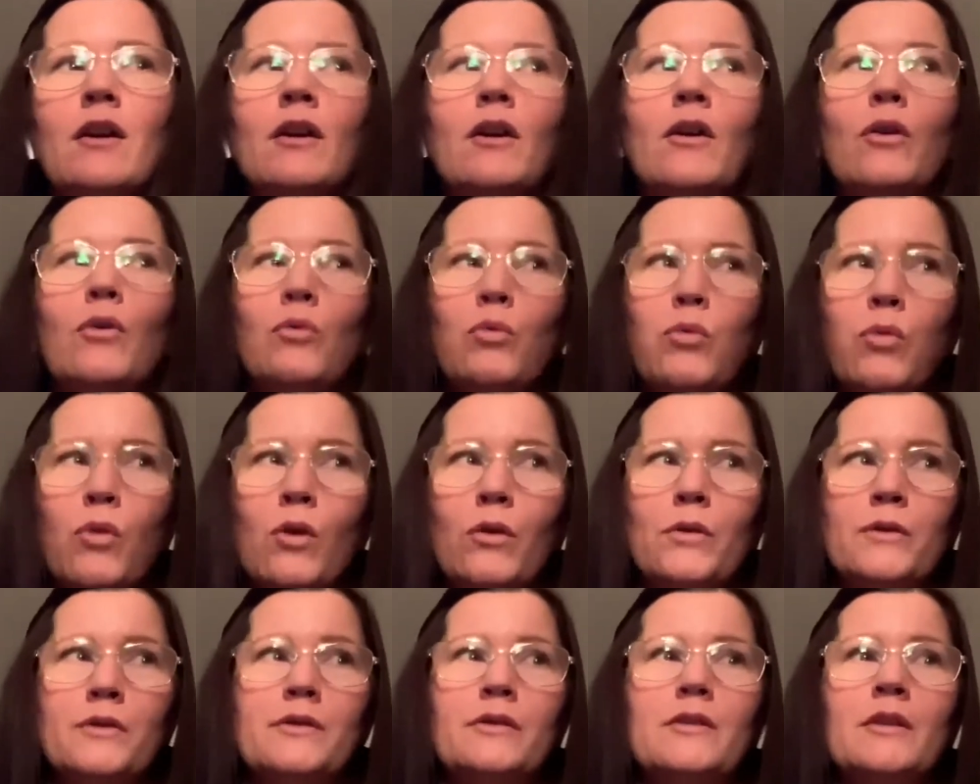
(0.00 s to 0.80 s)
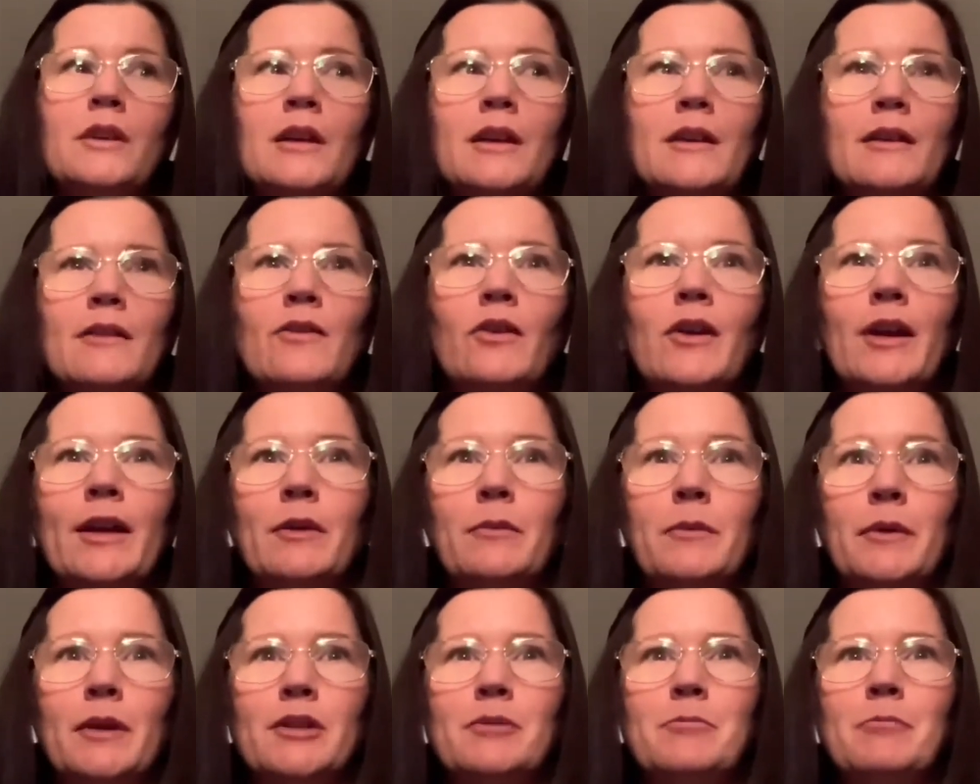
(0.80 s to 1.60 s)
was, like,
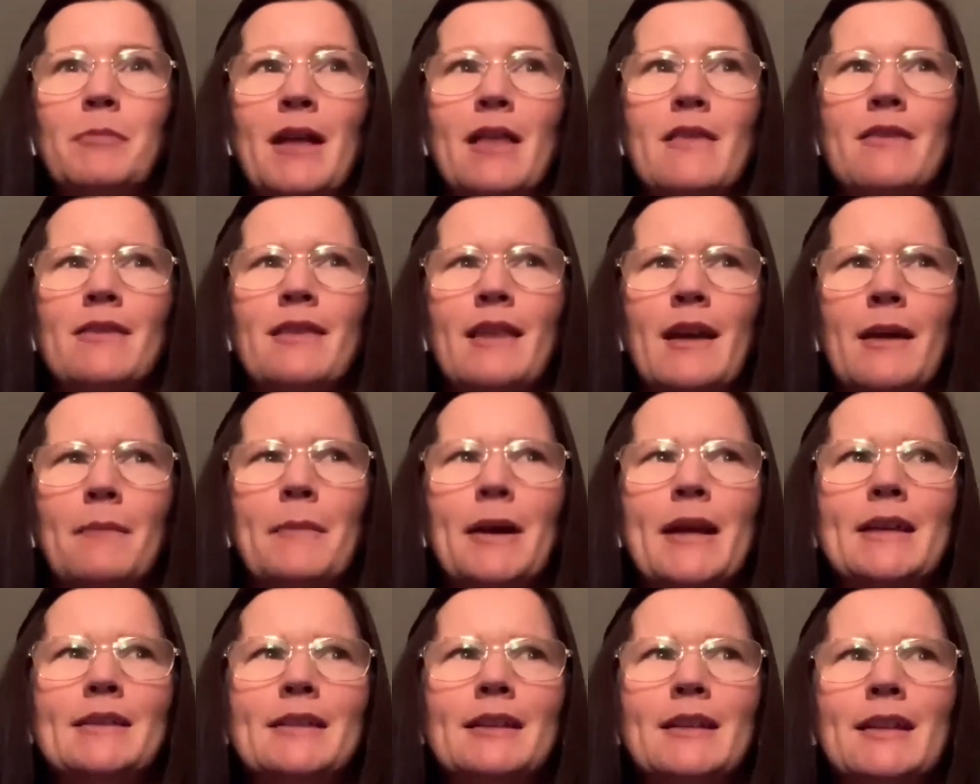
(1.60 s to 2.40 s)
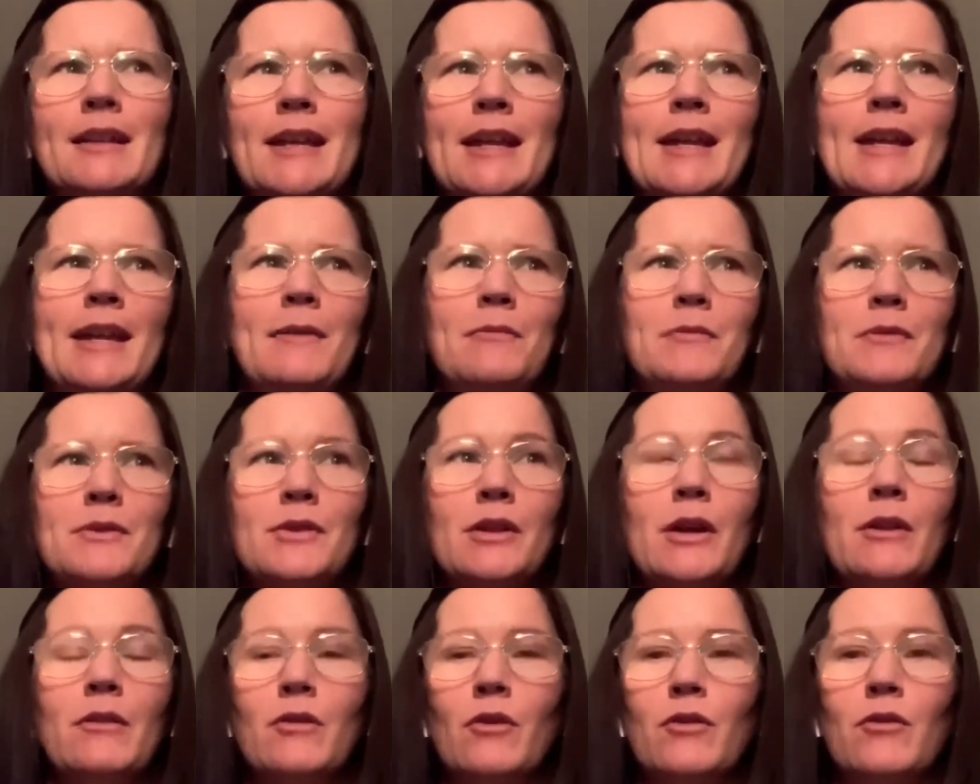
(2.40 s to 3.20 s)
which meant that basically he was
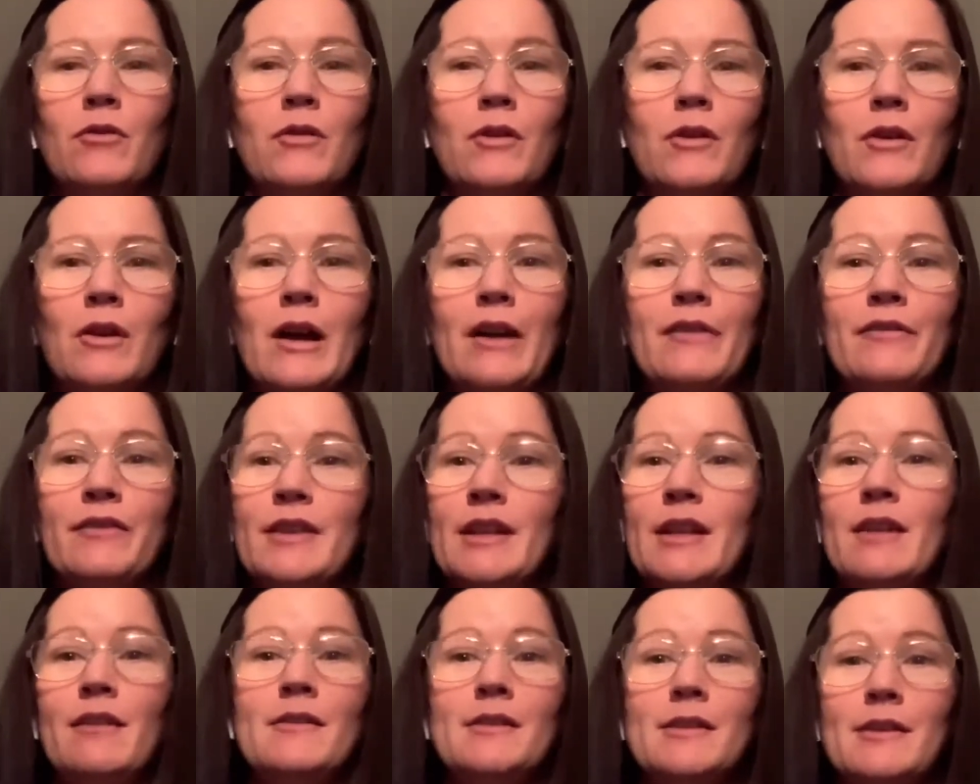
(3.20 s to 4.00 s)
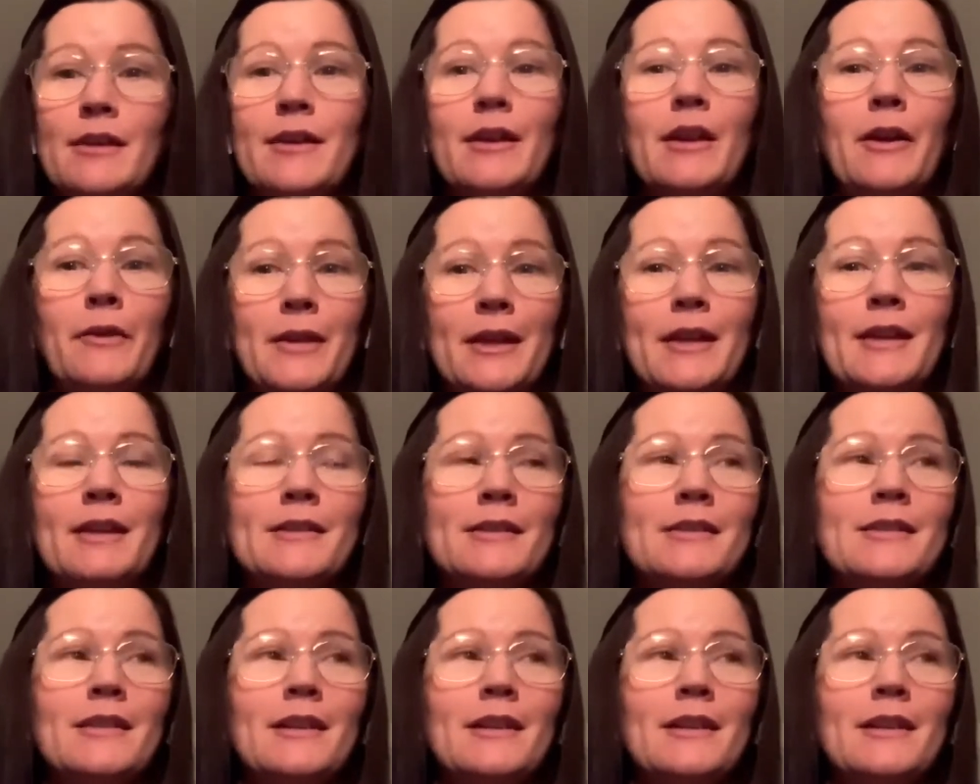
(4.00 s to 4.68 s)
no longer alive. And then I was like, no, he is still